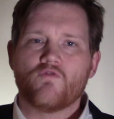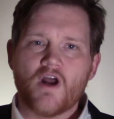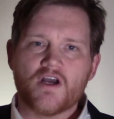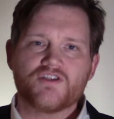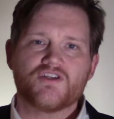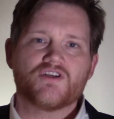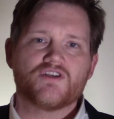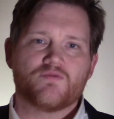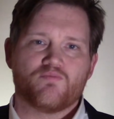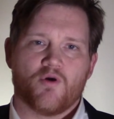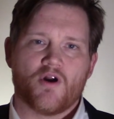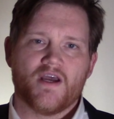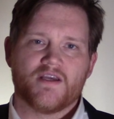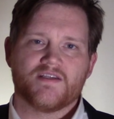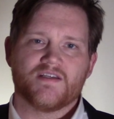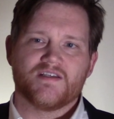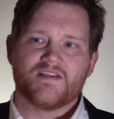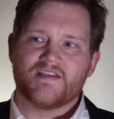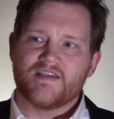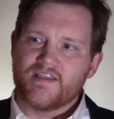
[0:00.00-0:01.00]
Russia's
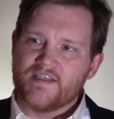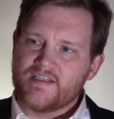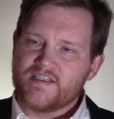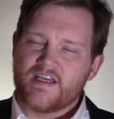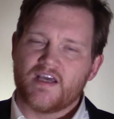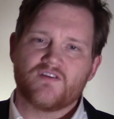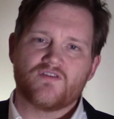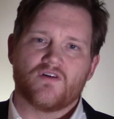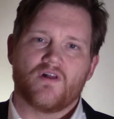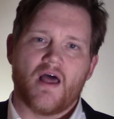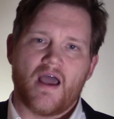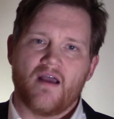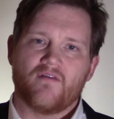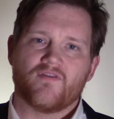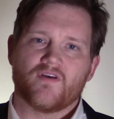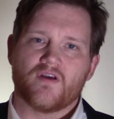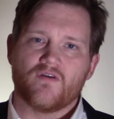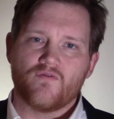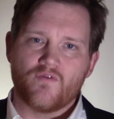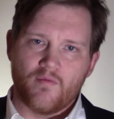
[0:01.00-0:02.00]
presence in the Central
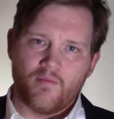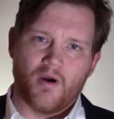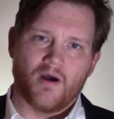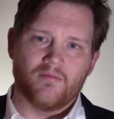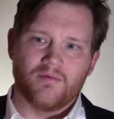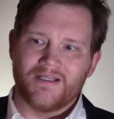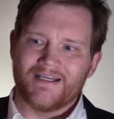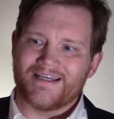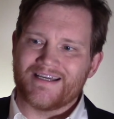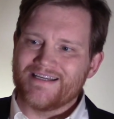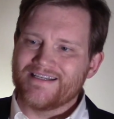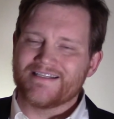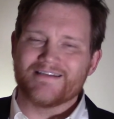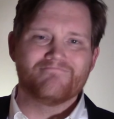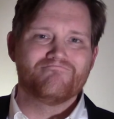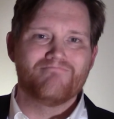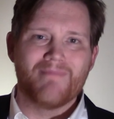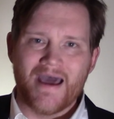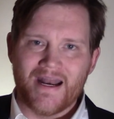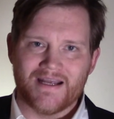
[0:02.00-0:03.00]
African Republic is
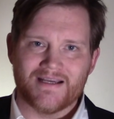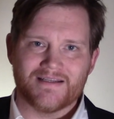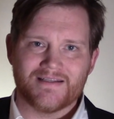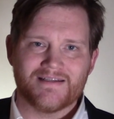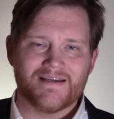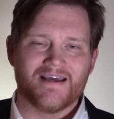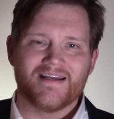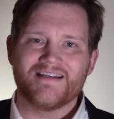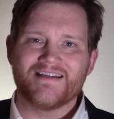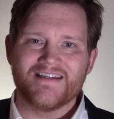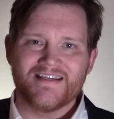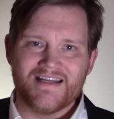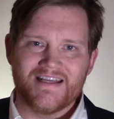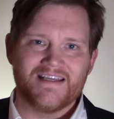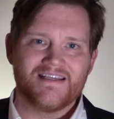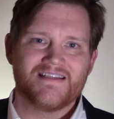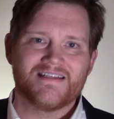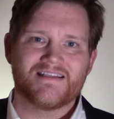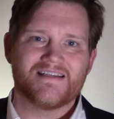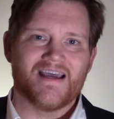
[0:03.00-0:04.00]
a menace, and it
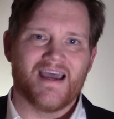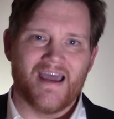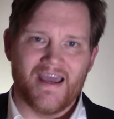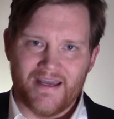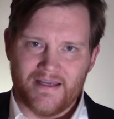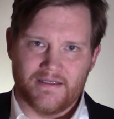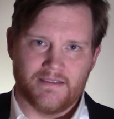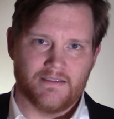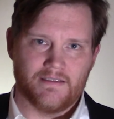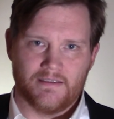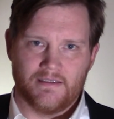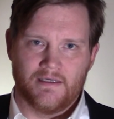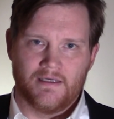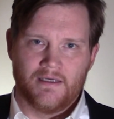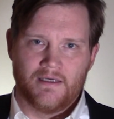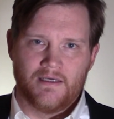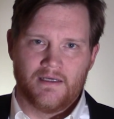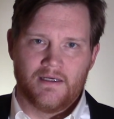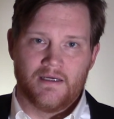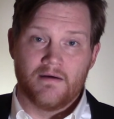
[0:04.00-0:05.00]
needs to end.
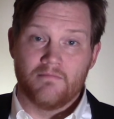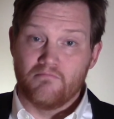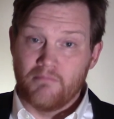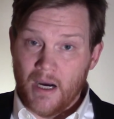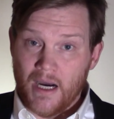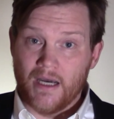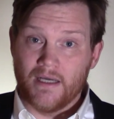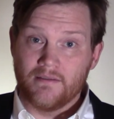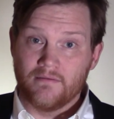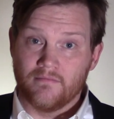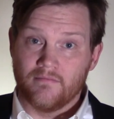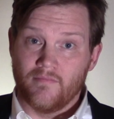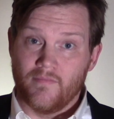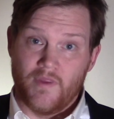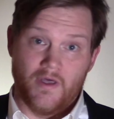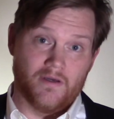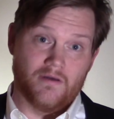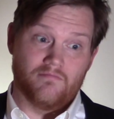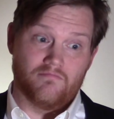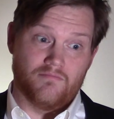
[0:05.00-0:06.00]
But
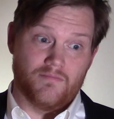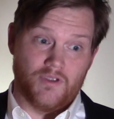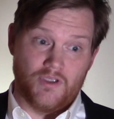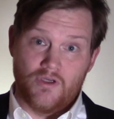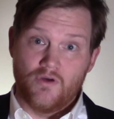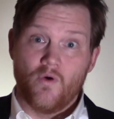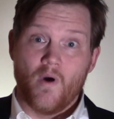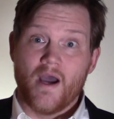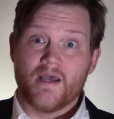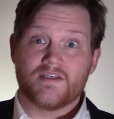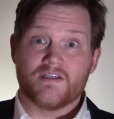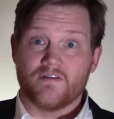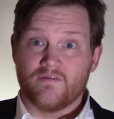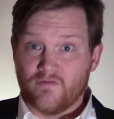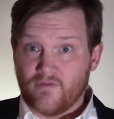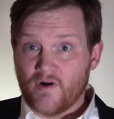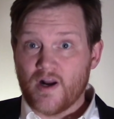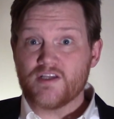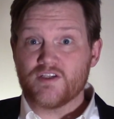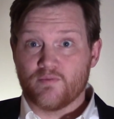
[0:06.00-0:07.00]
the U.S.
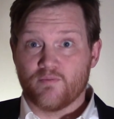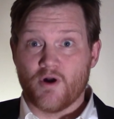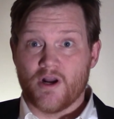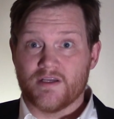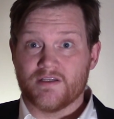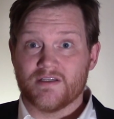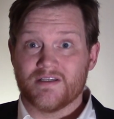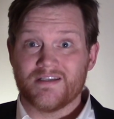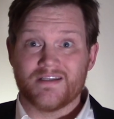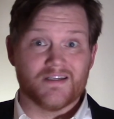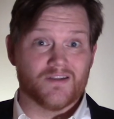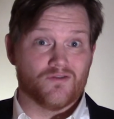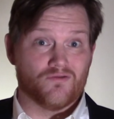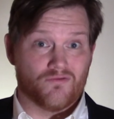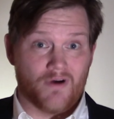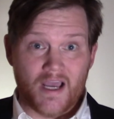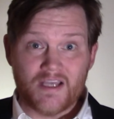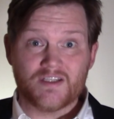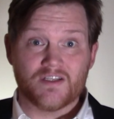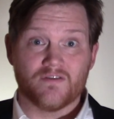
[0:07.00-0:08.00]
and French presence in the
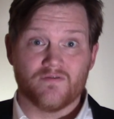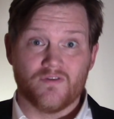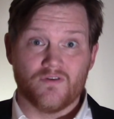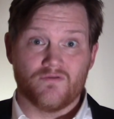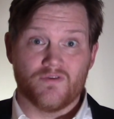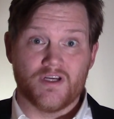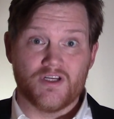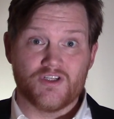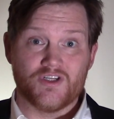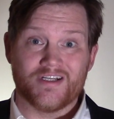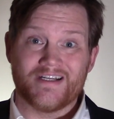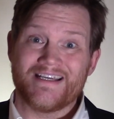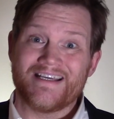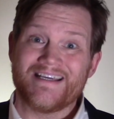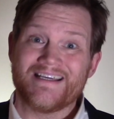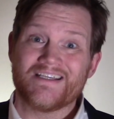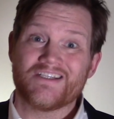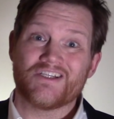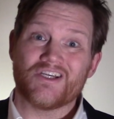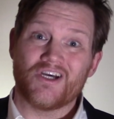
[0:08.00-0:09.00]
rest of the region
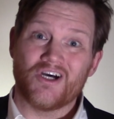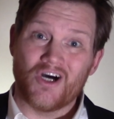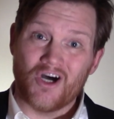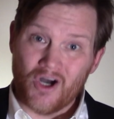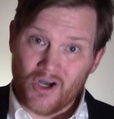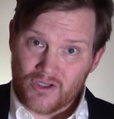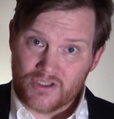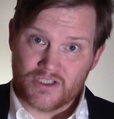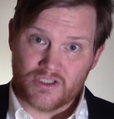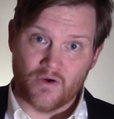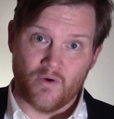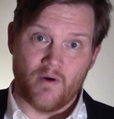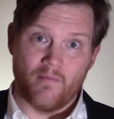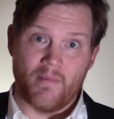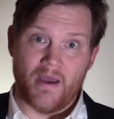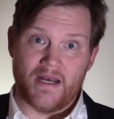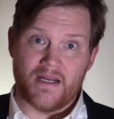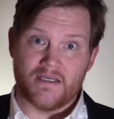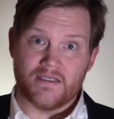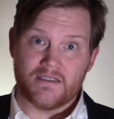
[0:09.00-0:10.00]
is also a
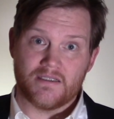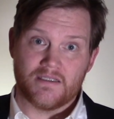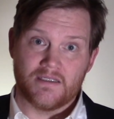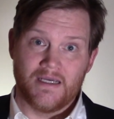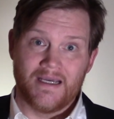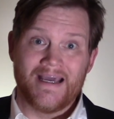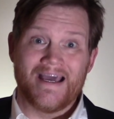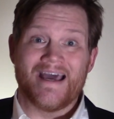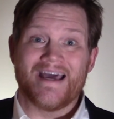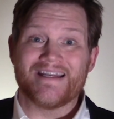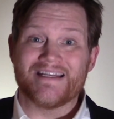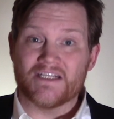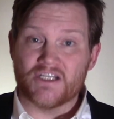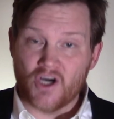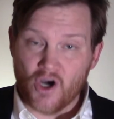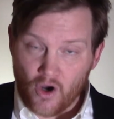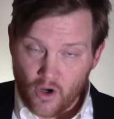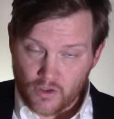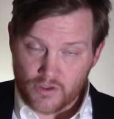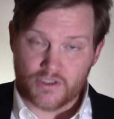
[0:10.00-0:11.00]
menace, and
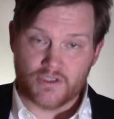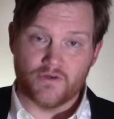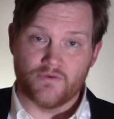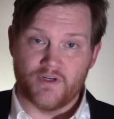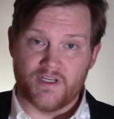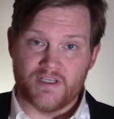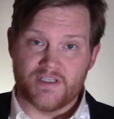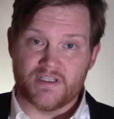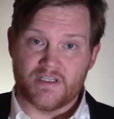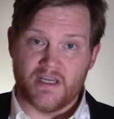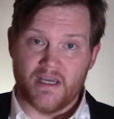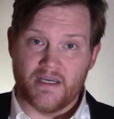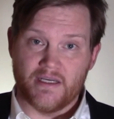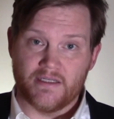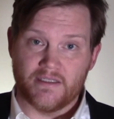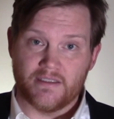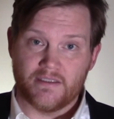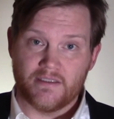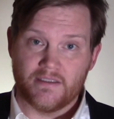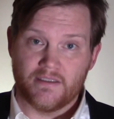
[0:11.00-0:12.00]
it also needs to
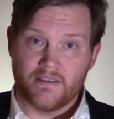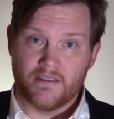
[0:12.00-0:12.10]
end.